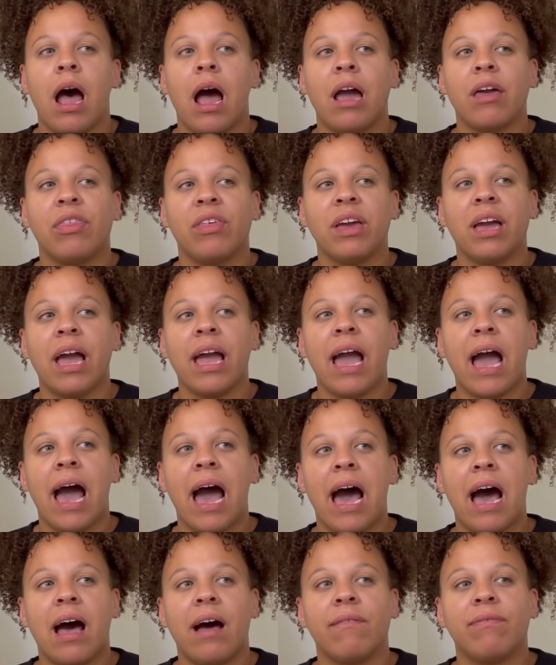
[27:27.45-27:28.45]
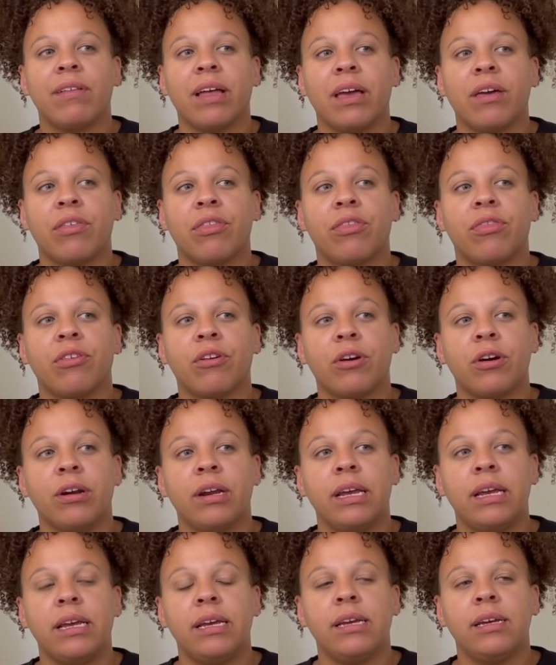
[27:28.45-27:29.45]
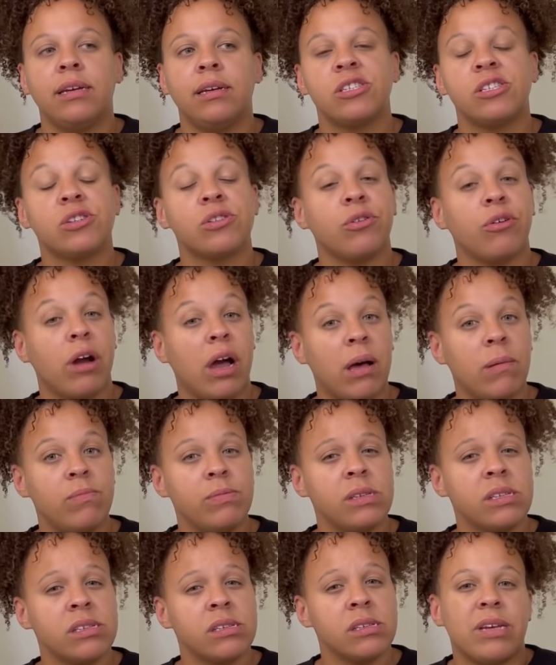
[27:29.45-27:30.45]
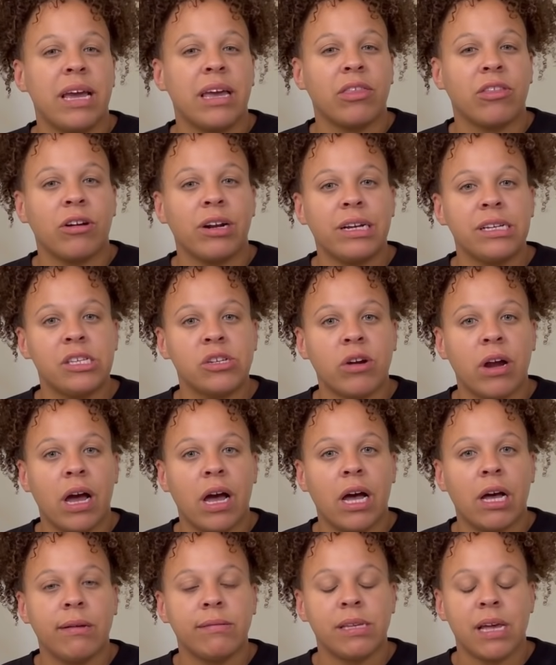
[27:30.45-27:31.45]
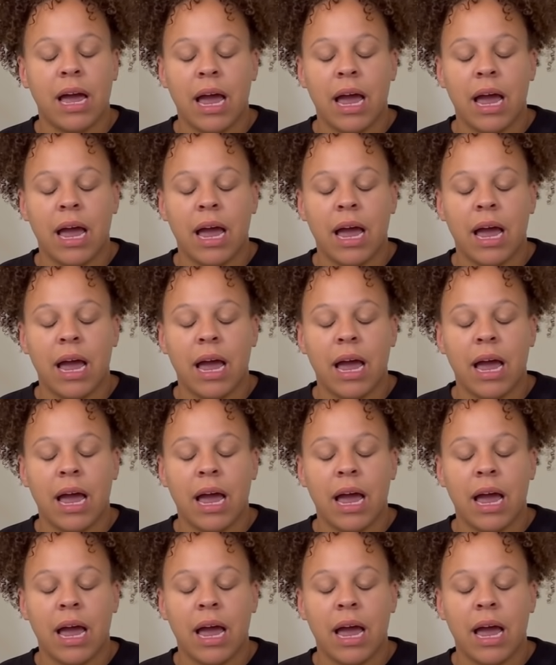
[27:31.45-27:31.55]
I think I have like 30 scrubs. Take 30 scrubs.